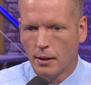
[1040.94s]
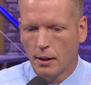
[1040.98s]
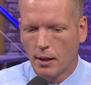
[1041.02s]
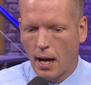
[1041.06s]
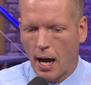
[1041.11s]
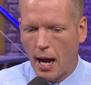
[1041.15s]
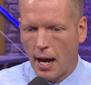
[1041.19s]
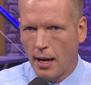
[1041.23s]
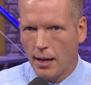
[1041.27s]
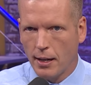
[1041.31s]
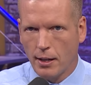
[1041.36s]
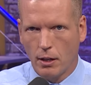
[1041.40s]

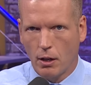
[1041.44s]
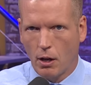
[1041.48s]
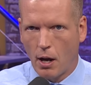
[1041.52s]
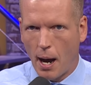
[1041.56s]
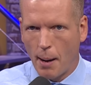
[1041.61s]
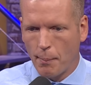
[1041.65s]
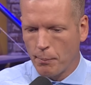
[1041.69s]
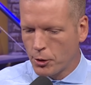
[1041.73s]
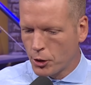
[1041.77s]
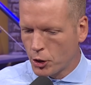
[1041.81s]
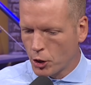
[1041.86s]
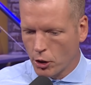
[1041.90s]
I, you know,
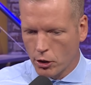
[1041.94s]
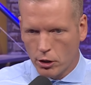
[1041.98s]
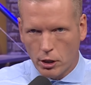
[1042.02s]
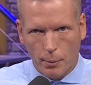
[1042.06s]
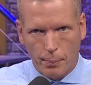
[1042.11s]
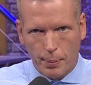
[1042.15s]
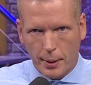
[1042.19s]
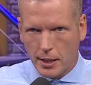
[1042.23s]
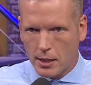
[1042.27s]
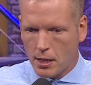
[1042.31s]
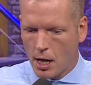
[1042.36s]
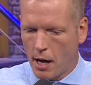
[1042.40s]
I'm sure there'll
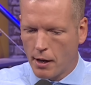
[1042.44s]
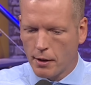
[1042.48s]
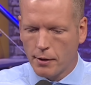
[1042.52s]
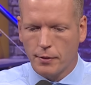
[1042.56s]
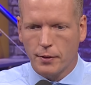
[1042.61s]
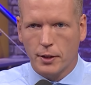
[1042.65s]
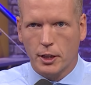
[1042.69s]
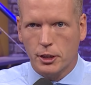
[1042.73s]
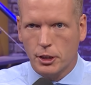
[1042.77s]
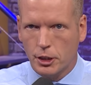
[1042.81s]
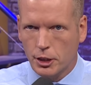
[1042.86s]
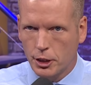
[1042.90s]
be ton of
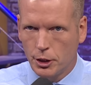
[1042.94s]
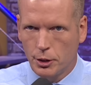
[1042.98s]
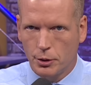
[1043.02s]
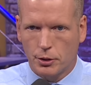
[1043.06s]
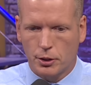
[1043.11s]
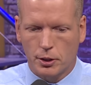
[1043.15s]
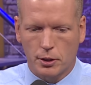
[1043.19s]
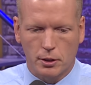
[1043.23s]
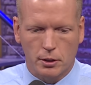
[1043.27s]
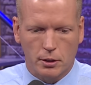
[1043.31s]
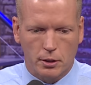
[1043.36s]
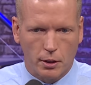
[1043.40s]

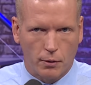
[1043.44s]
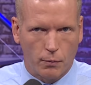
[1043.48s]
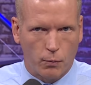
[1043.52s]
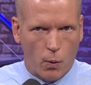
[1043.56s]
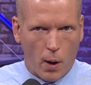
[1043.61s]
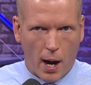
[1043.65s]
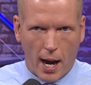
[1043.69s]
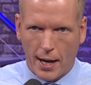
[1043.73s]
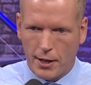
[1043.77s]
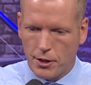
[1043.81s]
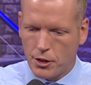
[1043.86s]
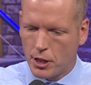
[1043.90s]
excuses of
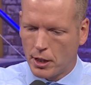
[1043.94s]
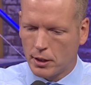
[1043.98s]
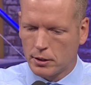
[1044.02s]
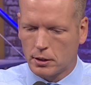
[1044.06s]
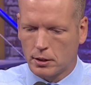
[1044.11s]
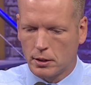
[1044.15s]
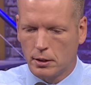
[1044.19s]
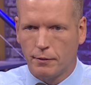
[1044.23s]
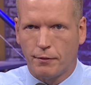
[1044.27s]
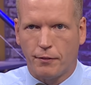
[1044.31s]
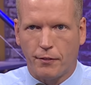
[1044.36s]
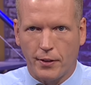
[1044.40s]
why
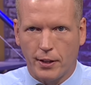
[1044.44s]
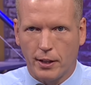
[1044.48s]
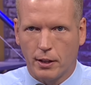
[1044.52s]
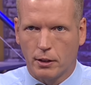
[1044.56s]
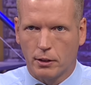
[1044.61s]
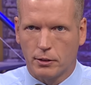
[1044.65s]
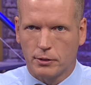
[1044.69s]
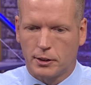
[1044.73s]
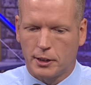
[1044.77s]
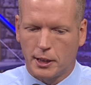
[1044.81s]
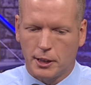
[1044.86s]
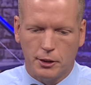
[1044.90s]
Justin
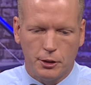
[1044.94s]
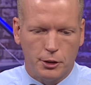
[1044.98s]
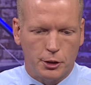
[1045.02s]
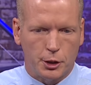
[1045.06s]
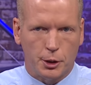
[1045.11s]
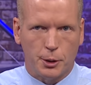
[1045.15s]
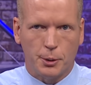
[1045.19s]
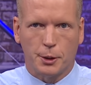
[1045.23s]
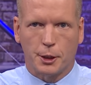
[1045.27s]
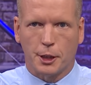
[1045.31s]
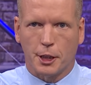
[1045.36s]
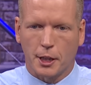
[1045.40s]
Fields didn't
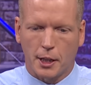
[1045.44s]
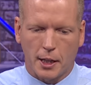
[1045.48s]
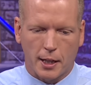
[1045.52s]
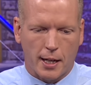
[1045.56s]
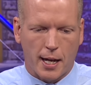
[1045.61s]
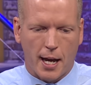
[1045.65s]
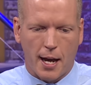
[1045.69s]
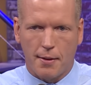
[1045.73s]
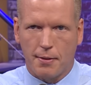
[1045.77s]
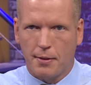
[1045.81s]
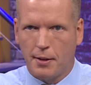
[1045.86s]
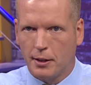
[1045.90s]
do good
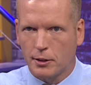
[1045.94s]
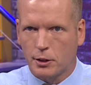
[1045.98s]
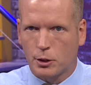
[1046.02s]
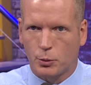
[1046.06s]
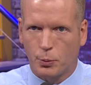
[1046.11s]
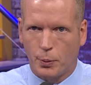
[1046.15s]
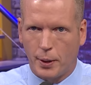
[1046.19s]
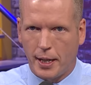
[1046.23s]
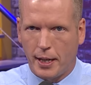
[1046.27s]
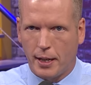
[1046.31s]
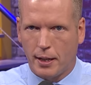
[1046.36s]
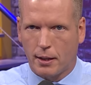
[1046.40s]
again this
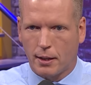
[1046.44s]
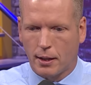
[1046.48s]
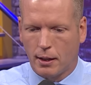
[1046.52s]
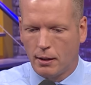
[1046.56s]
week,